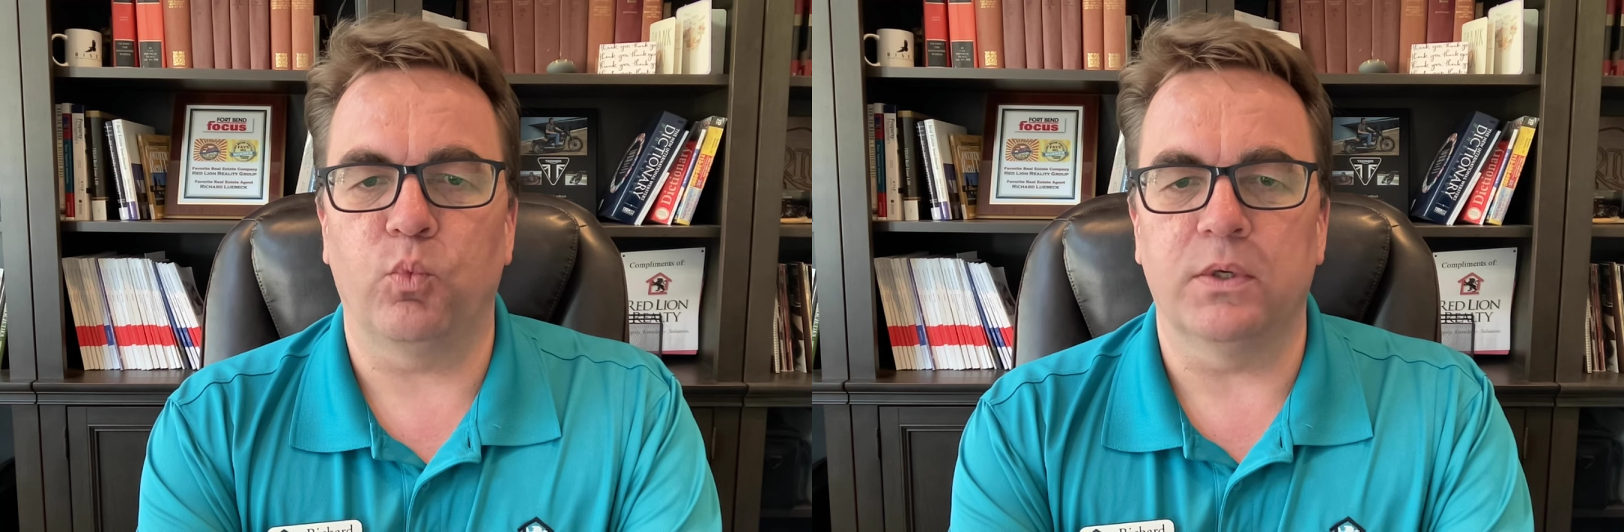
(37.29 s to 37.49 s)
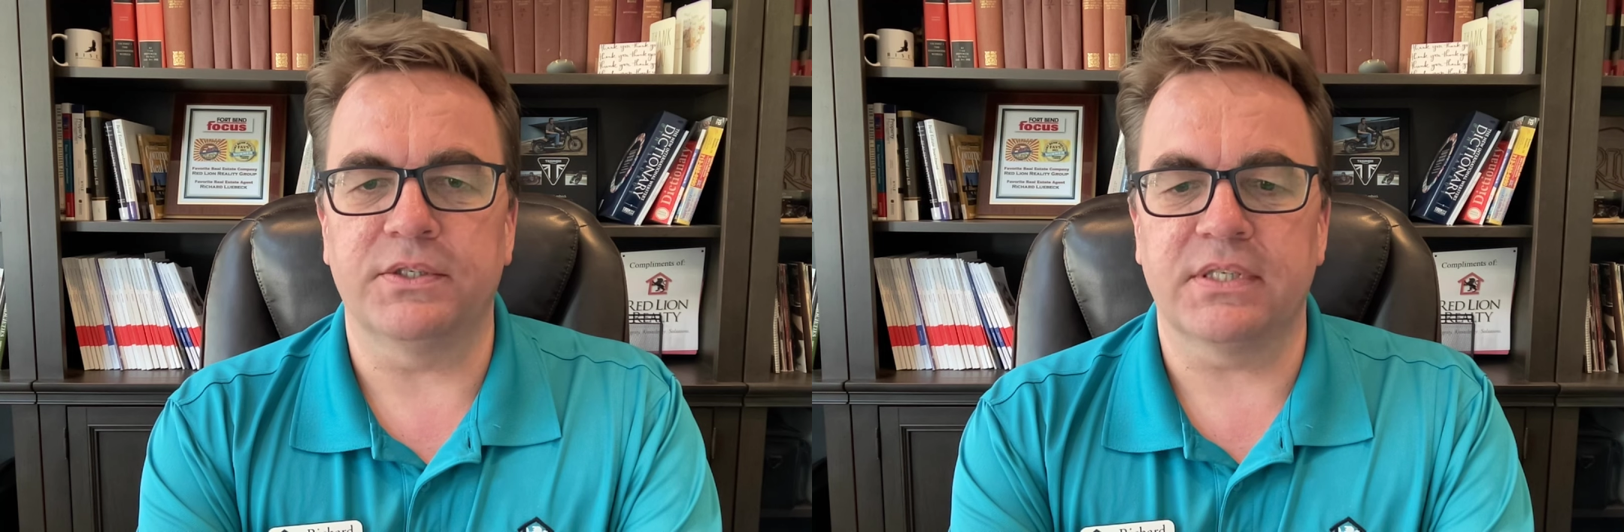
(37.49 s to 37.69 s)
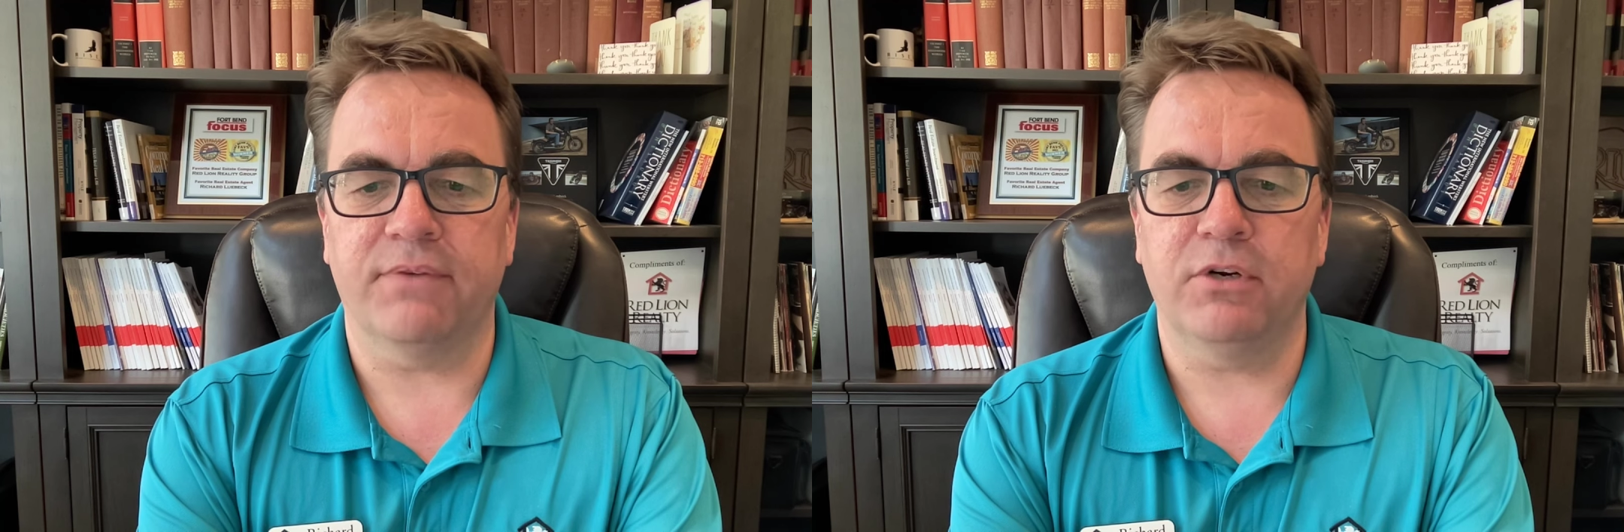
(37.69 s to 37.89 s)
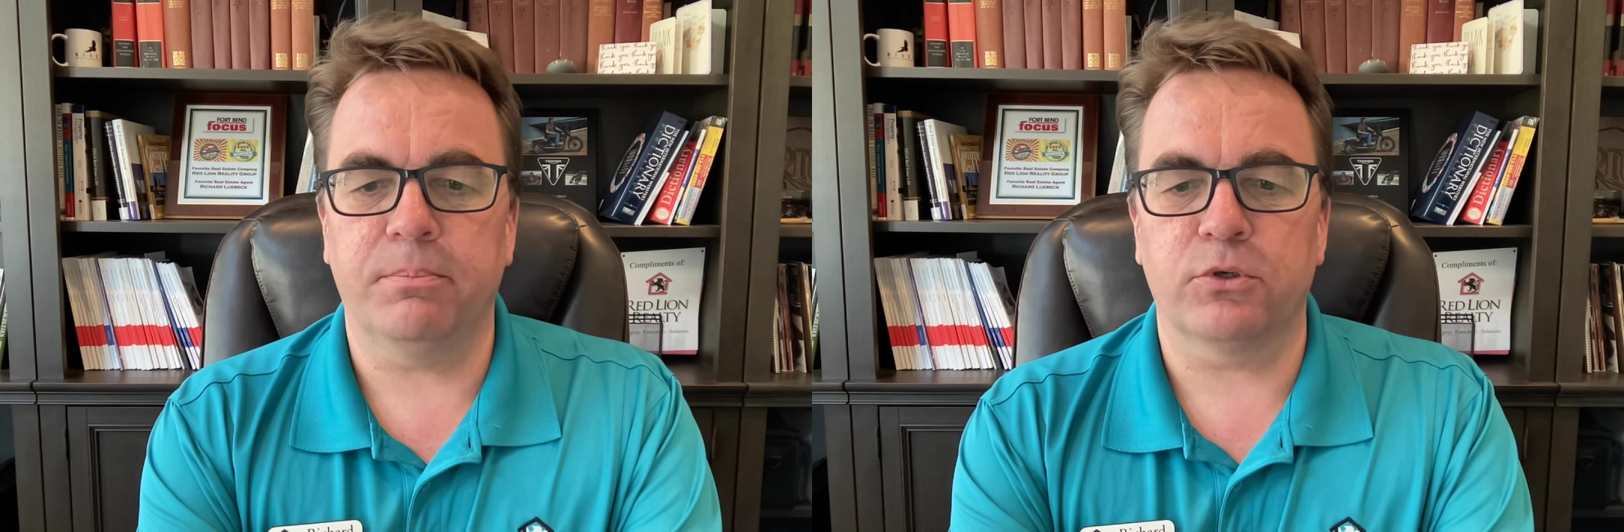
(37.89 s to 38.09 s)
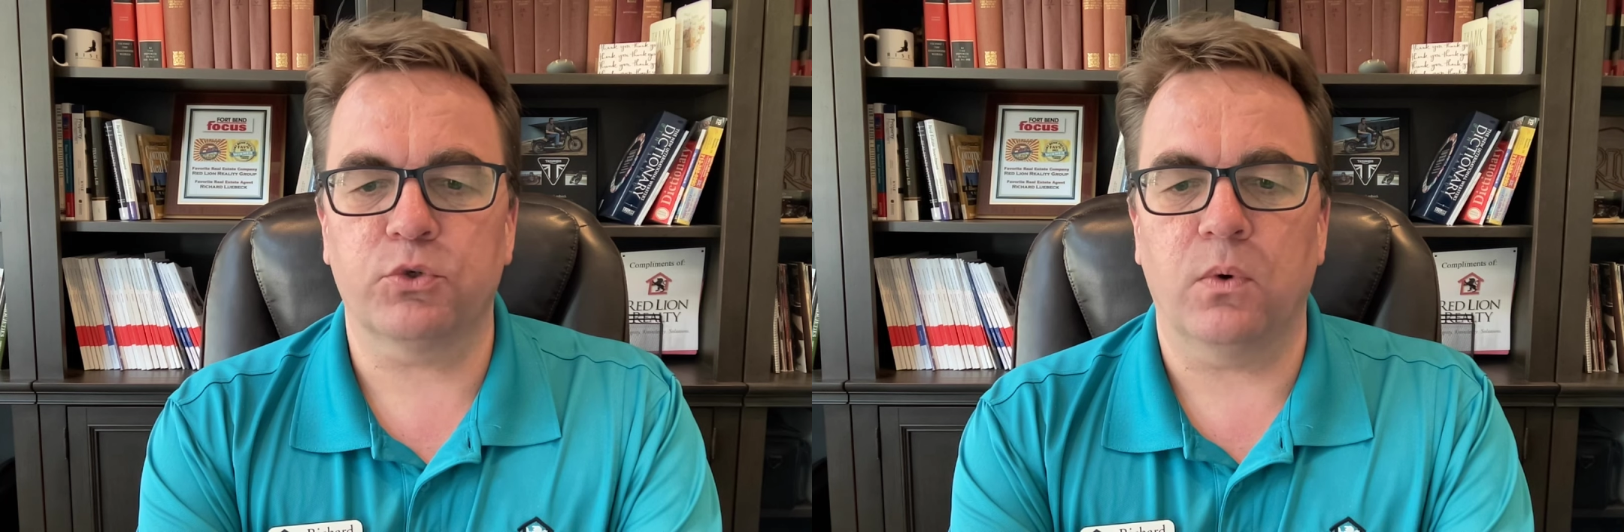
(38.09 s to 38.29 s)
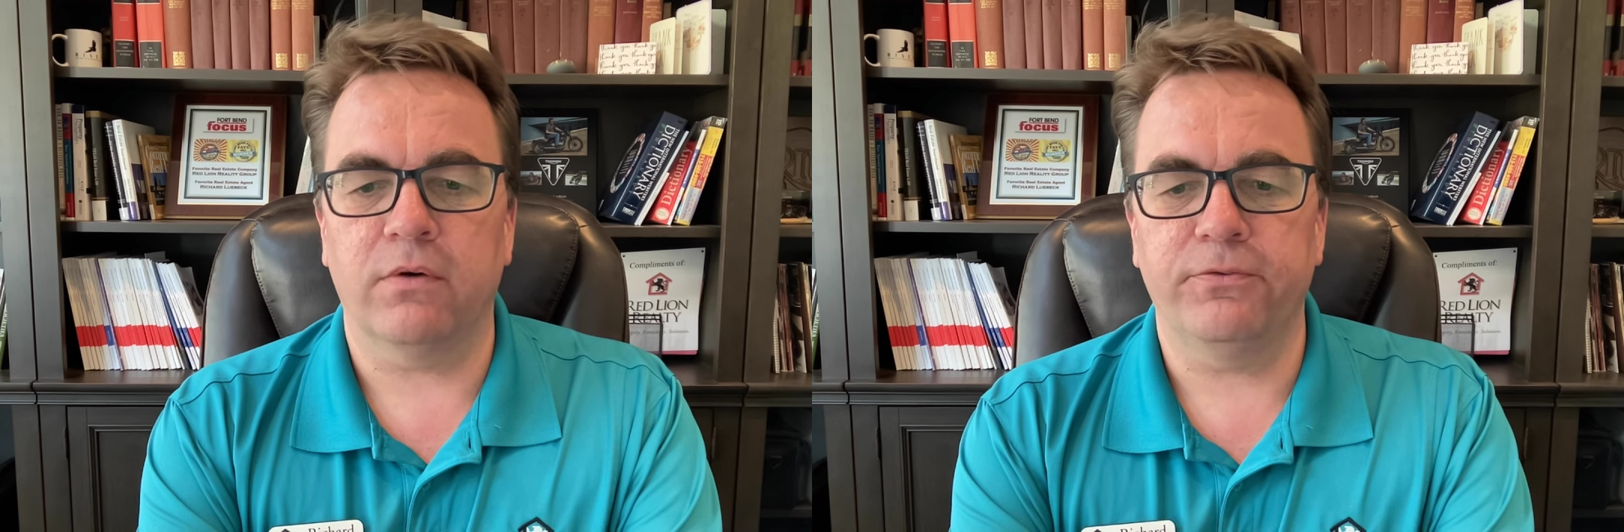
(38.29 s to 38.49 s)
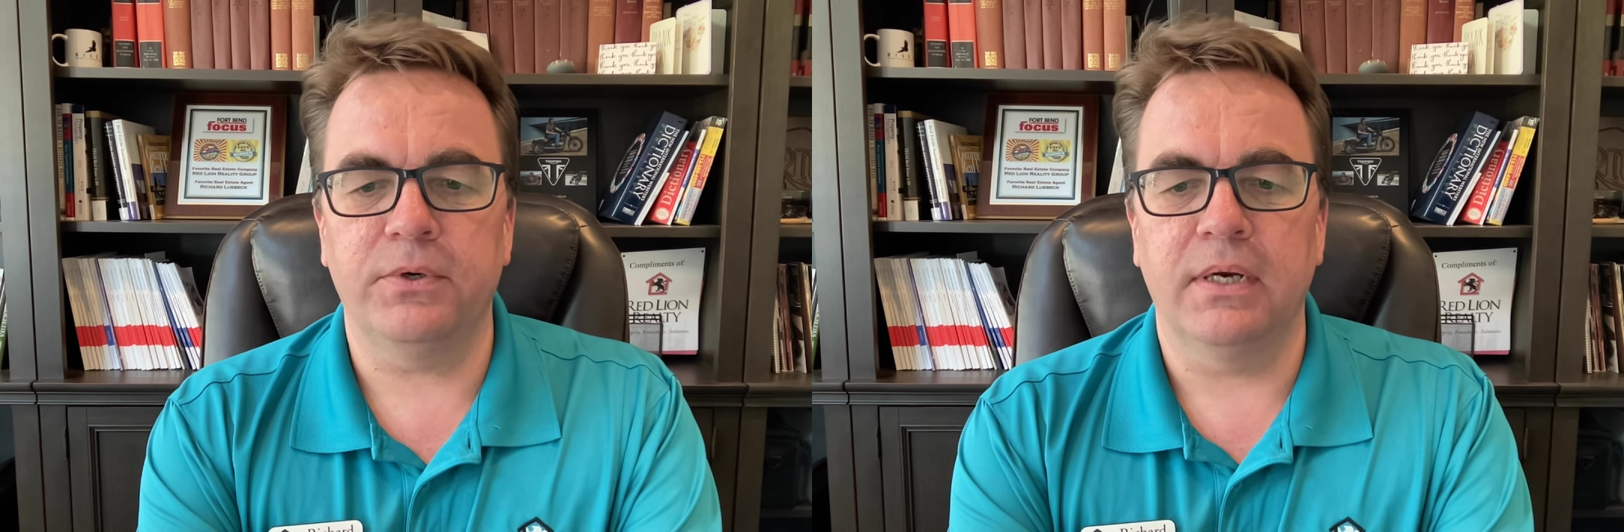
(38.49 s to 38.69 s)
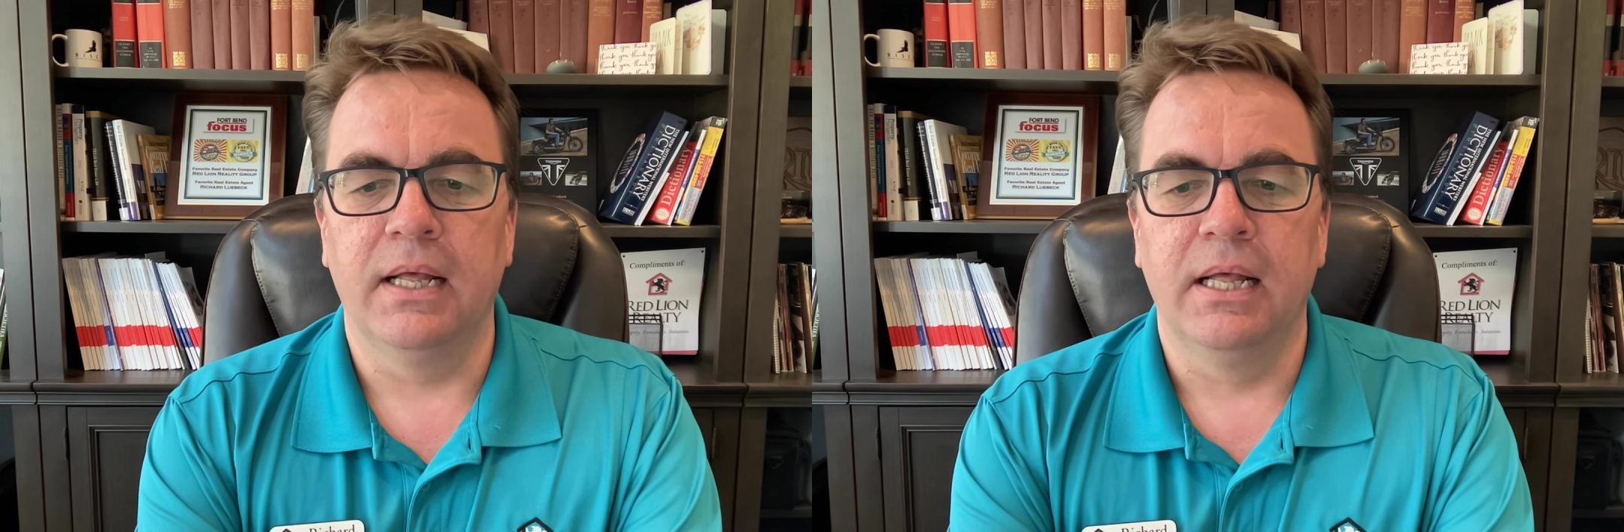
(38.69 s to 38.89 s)
170 per square
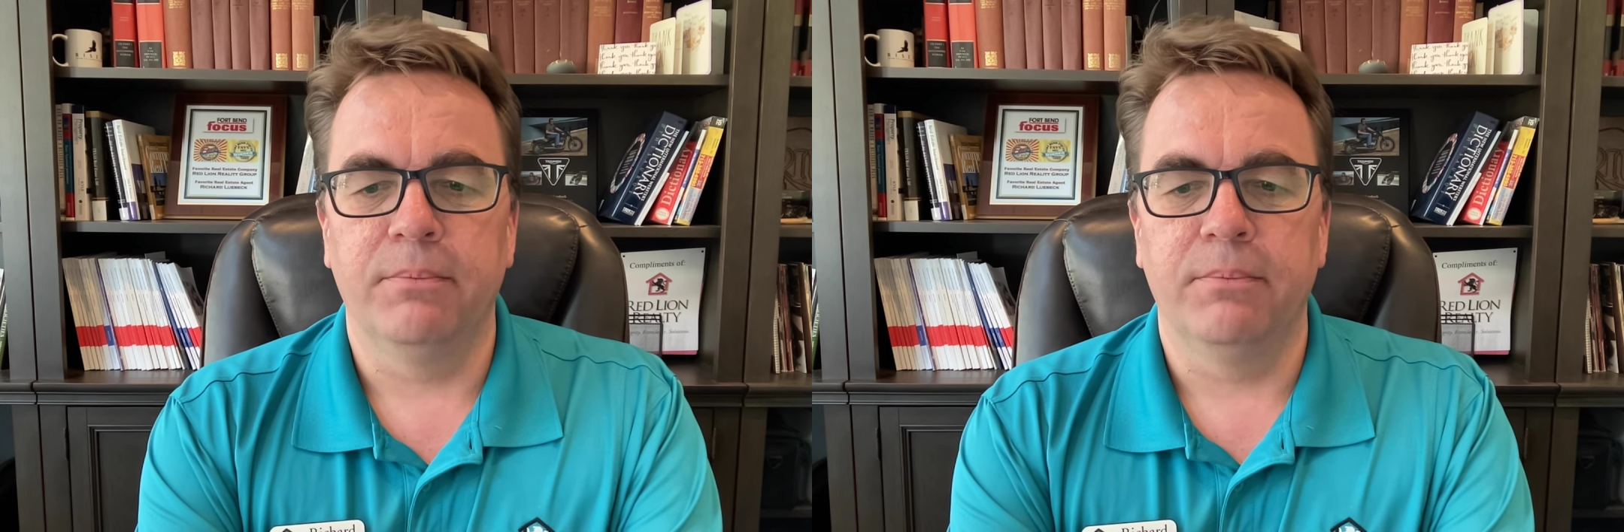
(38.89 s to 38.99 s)
foot.